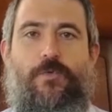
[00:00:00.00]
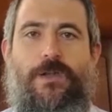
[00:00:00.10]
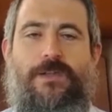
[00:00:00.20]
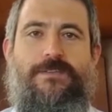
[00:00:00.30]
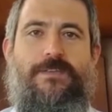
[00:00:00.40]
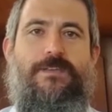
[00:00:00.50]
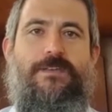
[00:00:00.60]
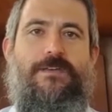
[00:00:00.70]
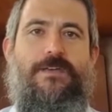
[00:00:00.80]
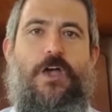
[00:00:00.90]
quality.
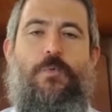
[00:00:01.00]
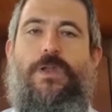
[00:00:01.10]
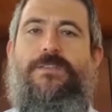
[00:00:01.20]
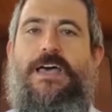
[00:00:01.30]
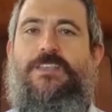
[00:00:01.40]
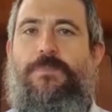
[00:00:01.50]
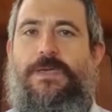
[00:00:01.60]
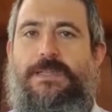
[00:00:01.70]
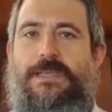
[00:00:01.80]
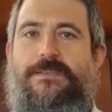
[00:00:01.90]
What it does
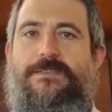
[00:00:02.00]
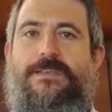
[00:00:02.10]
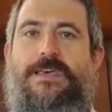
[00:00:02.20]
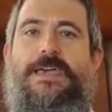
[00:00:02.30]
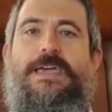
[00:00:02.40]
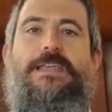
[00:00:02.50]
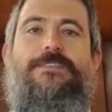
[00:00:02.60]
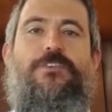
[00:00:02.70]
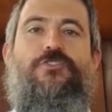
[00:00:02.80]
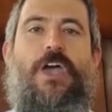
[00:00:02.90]
mean is he needs
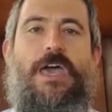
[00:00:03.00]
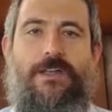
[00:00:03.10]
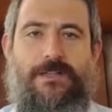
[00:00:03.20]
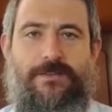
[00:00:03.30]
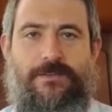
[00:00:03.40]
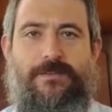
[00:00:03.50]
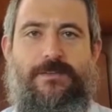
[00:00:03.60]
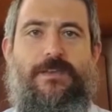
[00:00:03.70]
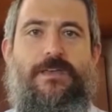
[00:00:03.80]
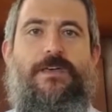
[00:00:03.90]
to channel it.
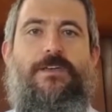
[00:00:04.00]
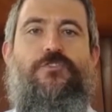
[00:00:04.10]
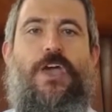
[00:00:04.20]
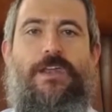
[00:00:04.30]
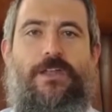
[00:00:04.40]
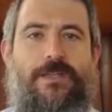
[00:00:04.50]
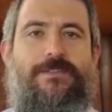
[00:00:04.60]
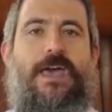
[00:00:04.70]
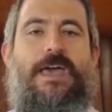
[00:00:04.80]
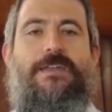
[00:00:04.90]
Channel
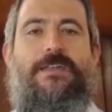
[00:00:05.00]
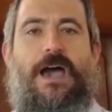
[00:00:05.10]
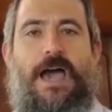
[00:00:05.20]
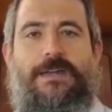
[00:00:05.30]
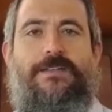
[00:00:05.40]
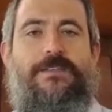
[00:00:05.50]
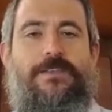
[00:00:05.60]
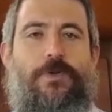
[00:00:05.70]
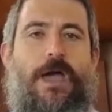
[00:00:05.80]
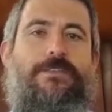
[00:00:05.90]
it and guide it in
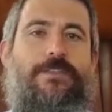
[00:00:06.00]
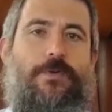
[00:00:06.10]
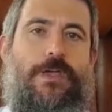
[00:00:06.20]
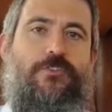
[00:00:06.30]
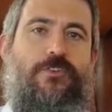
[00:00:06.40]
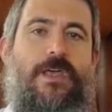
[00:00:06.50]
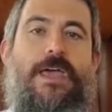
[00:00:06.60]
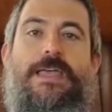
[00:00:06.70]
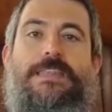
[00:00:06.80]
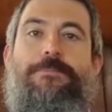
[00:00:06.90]
the right direction,
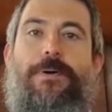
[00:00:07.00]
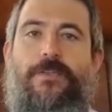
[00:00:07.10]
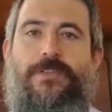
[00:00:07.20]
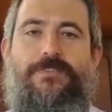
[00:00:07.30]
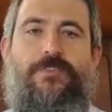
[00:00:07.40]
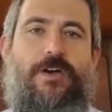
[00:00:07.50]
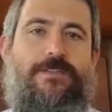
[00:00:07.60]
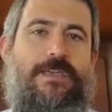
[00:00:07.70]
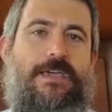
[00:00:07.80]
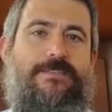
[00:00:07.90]
in the positive
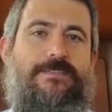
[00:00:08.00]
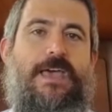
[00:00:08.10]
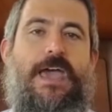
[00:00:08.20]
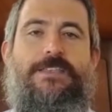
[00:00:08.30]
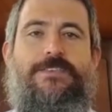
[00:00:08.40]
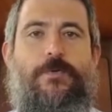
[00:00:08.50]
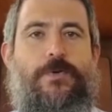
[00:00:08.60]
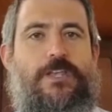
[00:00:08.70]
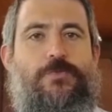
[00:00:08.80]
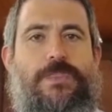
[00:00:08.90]
context. And so
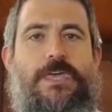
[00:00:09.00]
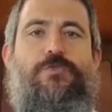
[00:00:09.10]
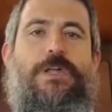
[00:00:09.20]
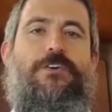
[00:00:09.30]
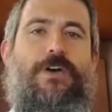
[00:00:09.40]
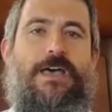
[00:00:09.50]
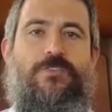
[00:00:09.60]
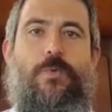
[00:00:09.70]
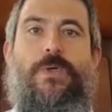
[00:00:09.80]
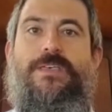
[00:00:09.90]
it is with each one of
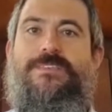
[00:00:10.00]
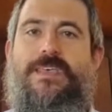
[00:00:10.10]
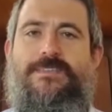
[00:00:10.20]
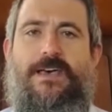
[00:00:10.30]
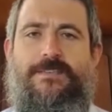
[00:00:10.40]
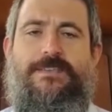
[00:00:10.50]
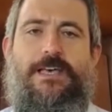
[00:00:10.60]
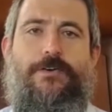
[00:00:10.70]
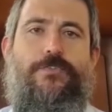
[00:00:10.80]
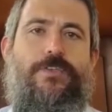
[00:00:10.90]
us when we assess
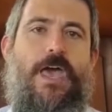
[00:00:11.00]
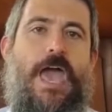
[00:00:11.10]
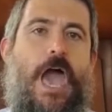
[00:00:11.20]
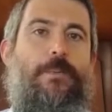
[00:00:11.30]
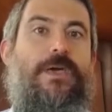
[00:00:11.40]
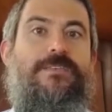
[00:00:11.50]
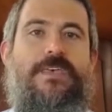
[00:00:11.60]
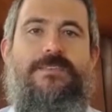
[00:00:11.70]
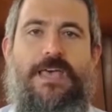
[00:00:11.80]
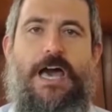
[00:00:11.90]
ourselves and we
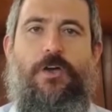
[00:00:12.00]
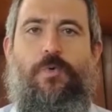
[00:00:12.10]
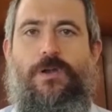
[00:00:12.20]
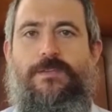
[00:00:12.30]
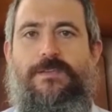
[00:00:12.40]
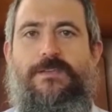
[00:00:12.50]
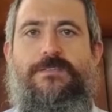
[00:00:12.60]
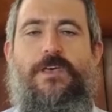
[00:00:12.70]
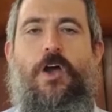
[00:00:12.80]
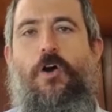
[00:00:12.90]
assess our
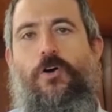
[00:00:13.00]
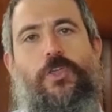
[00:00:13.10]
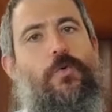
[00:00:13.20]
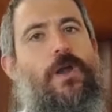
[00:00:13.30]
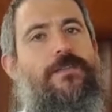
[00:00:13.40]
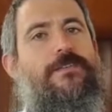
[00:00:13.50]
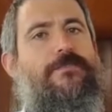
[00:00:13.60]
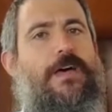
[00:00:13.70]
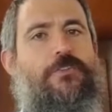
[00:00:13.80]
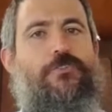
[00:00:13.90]
qualities or the qualities
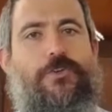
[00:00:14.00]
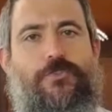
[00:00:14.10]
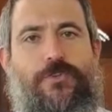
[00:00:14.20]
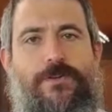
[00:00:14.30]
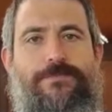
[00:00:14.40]
of our children.